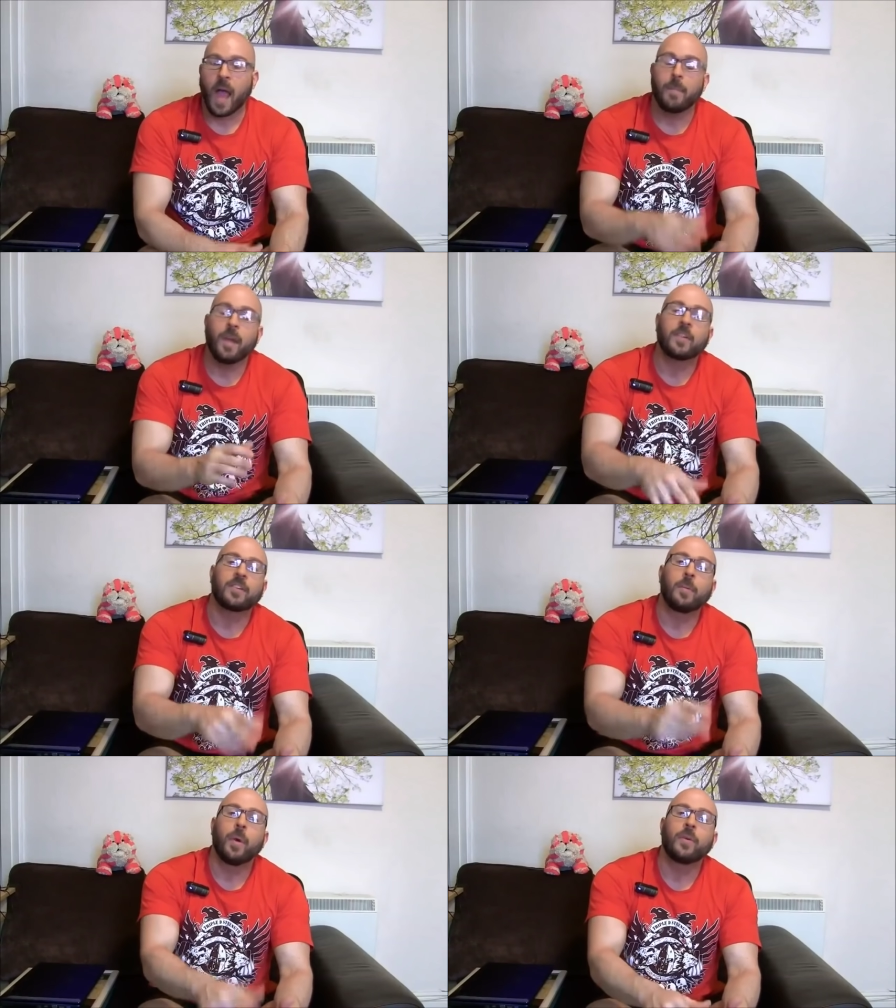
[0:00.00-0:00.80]
I'm
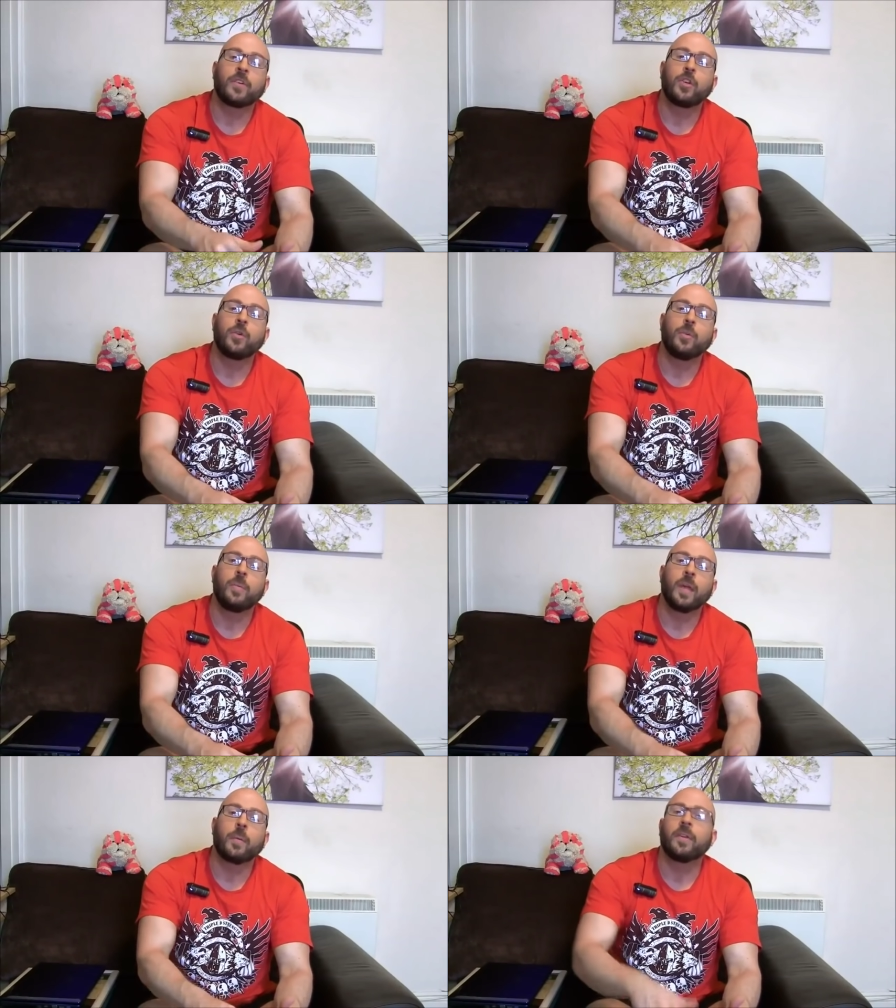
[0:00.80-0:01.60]
not supposed
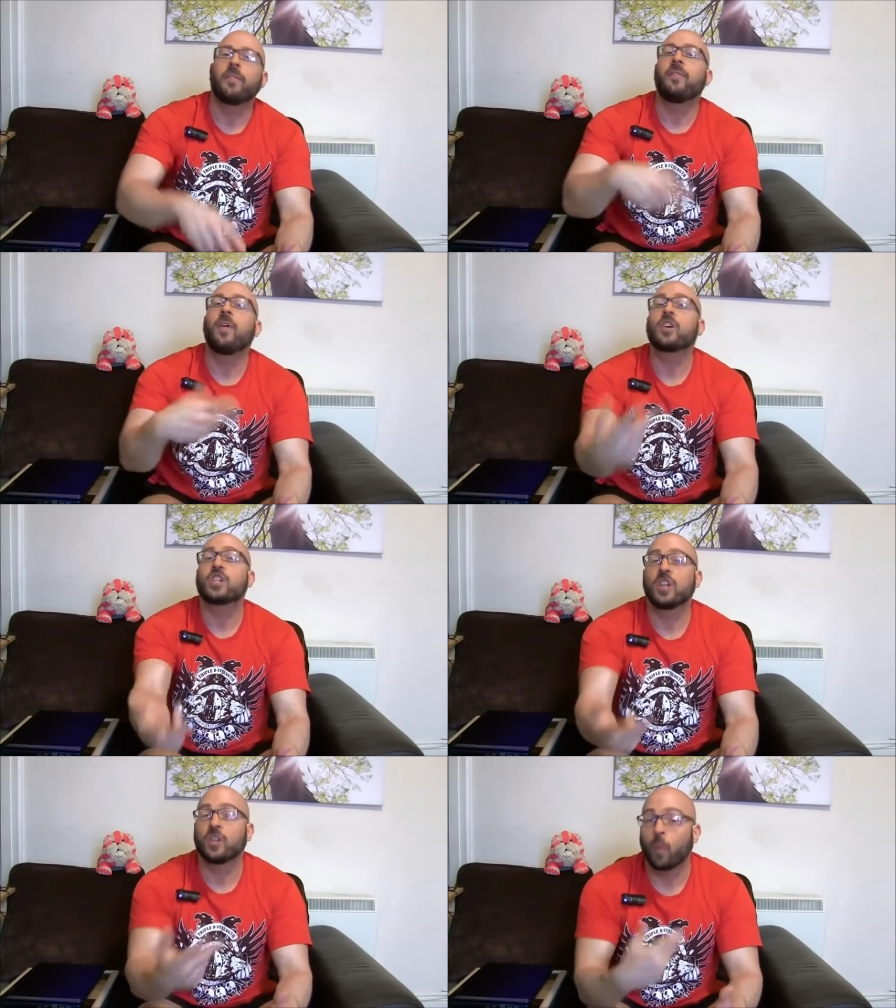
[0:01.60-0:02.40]
to be able to
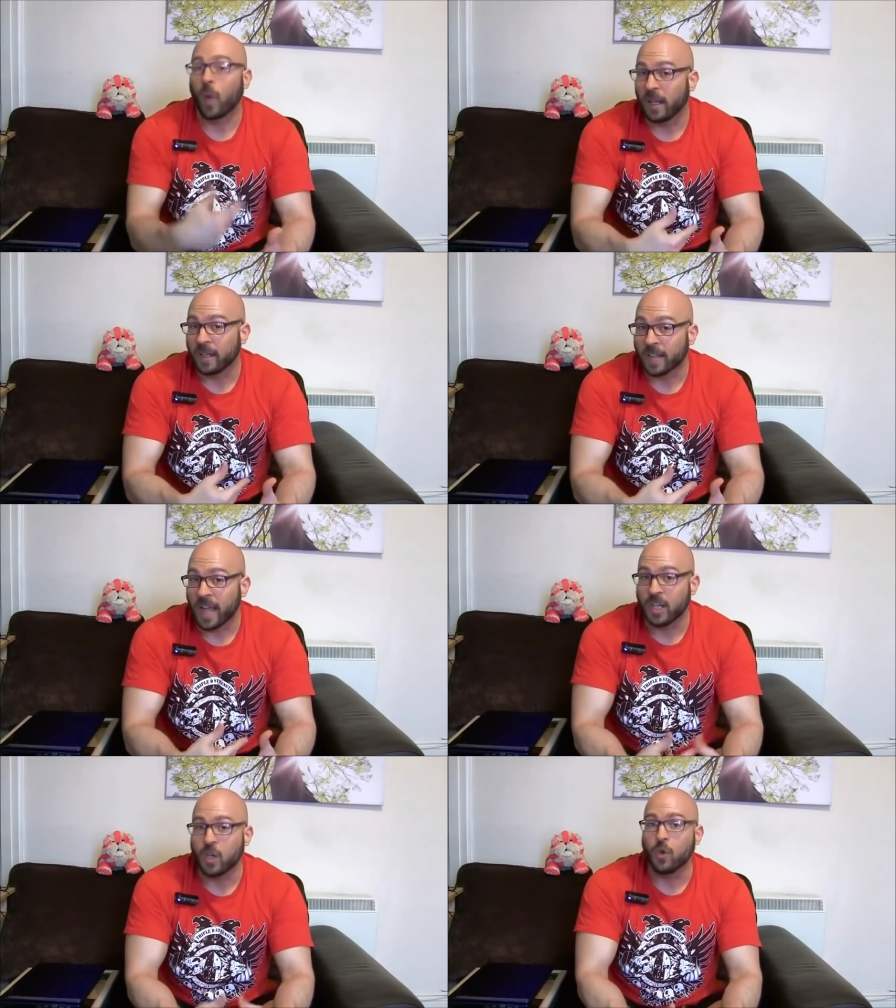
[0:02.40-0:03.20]
function as well
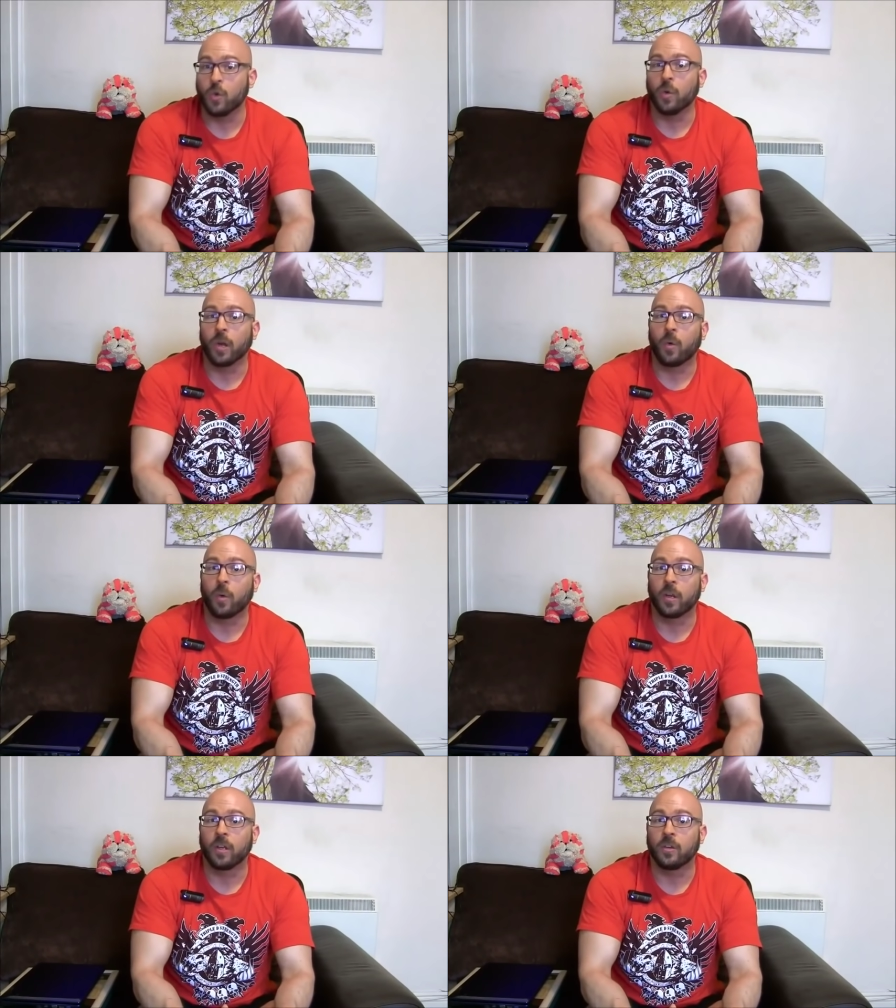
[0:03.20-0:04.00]
as I do
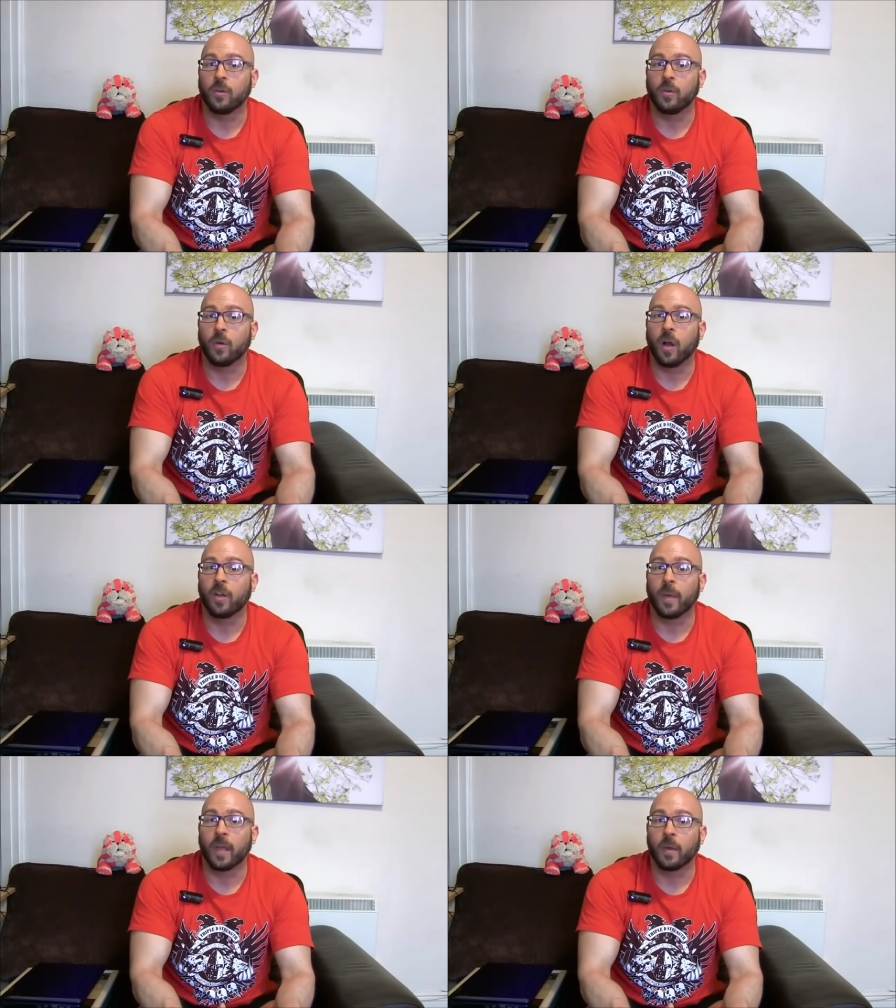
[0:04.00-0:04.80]
according to
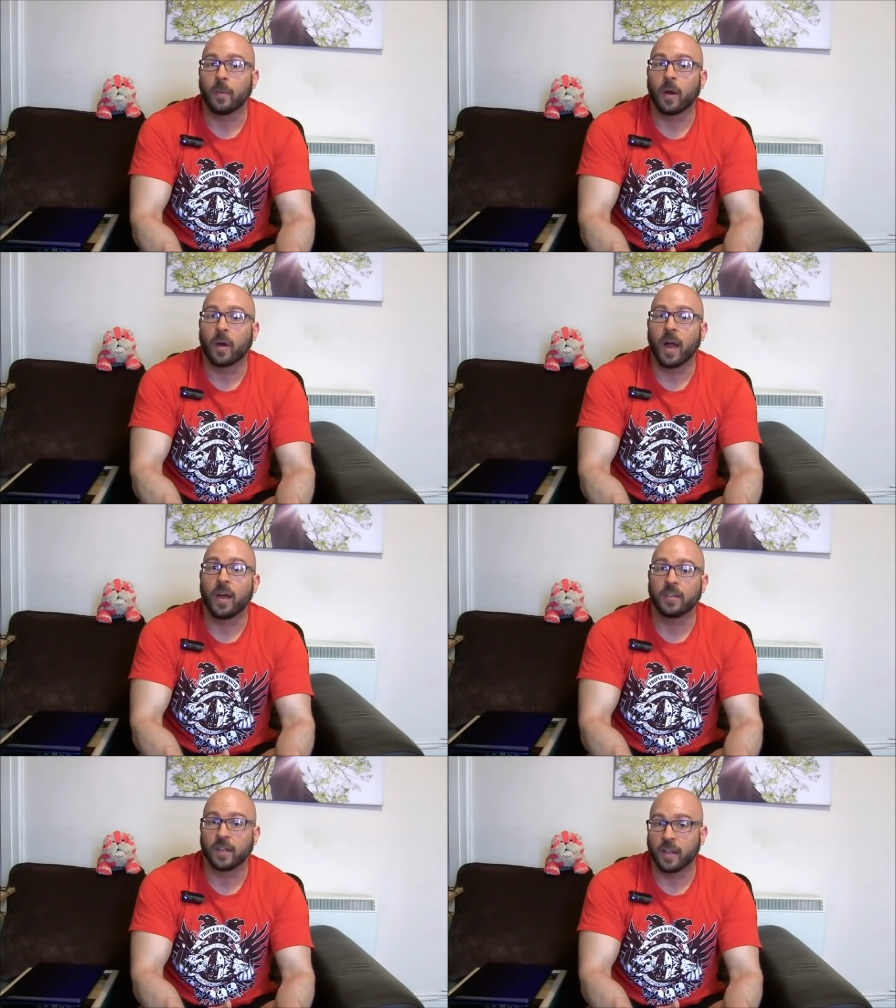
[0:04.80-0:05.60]
all of my
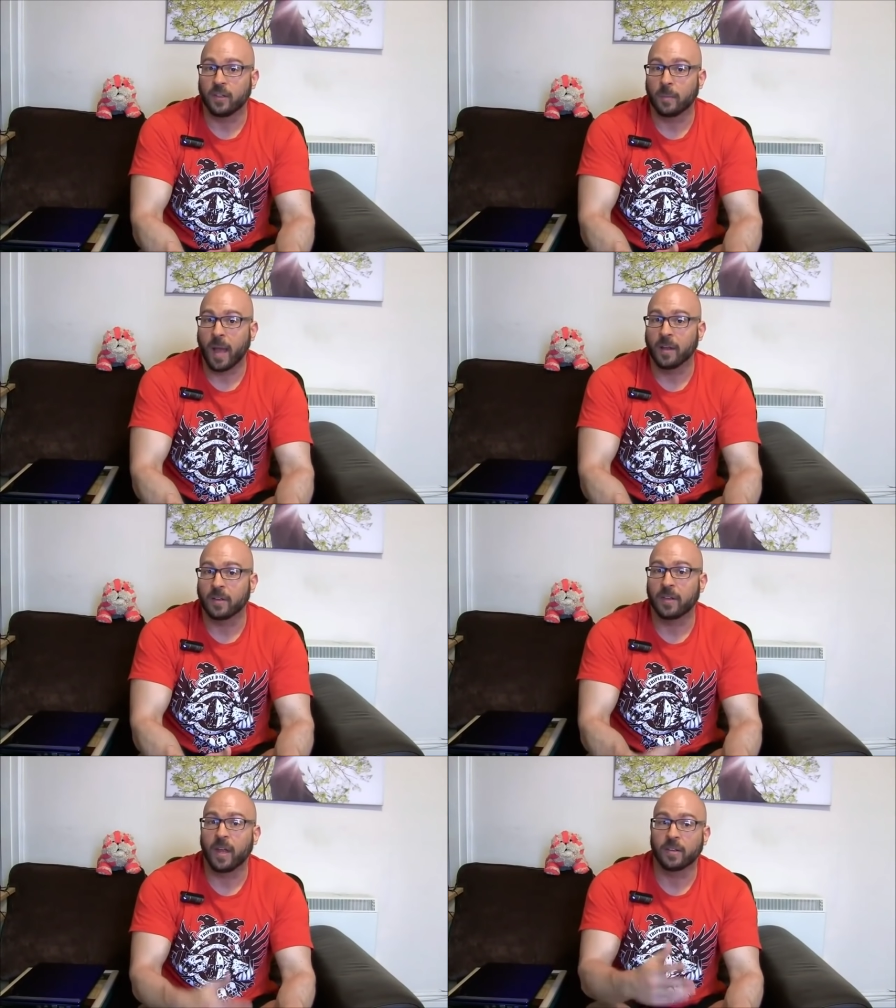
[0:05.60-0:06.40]
MRIs and laser
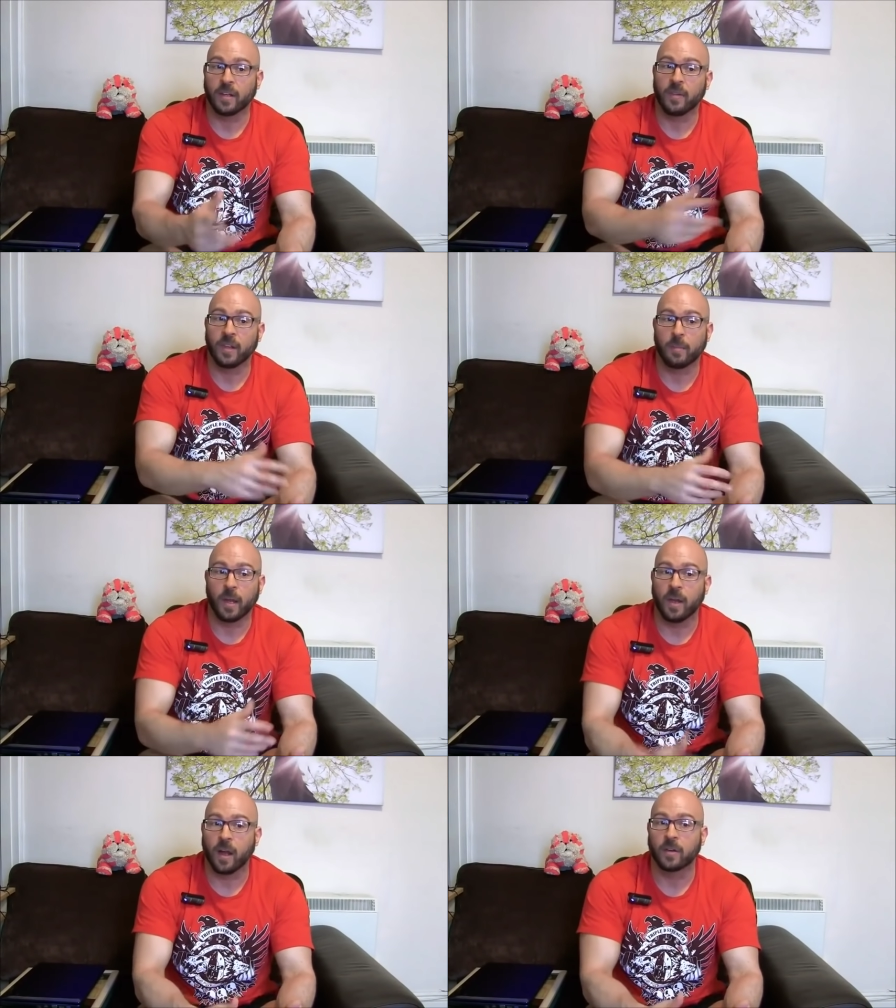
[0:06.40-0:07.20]
balance tests and
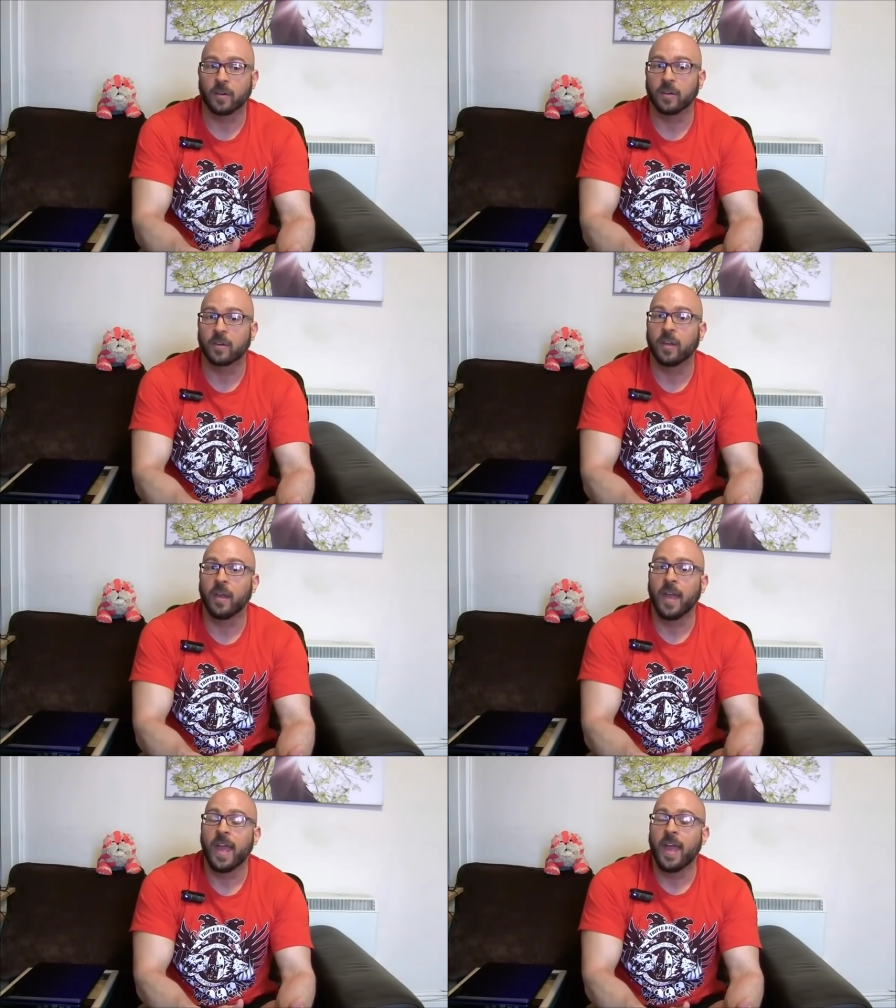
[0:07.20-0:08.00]
everything my
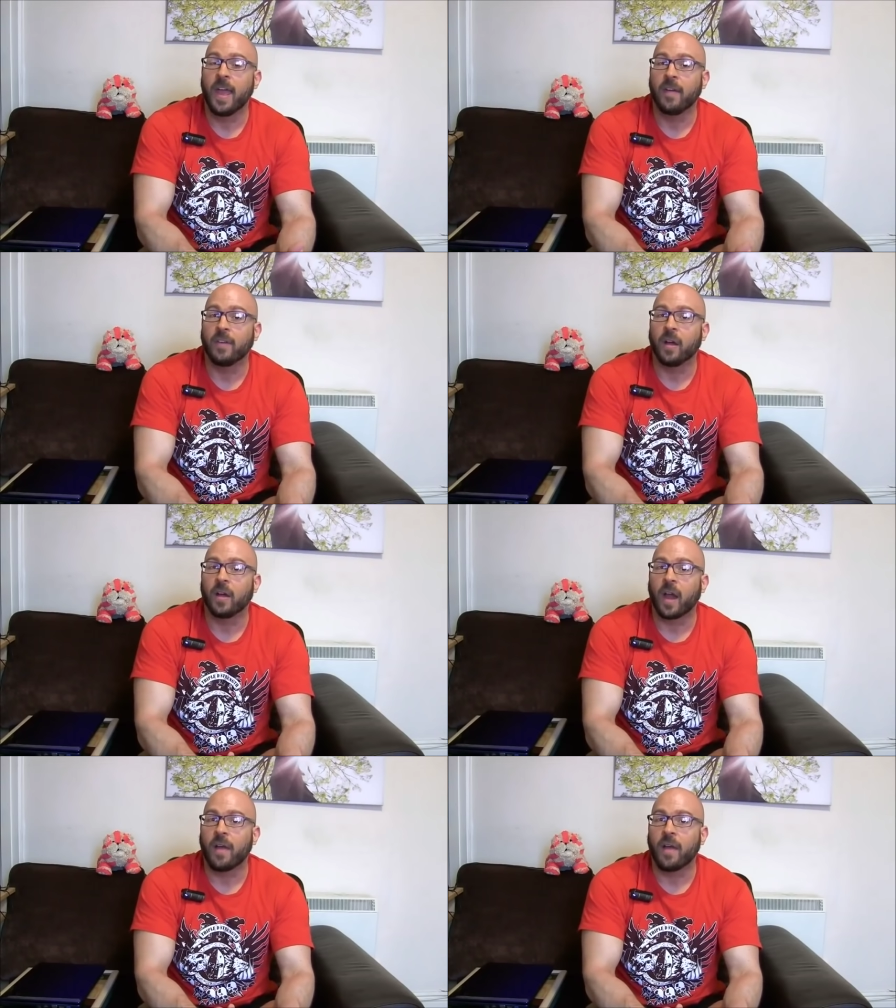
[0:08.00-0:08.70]
doctors have done.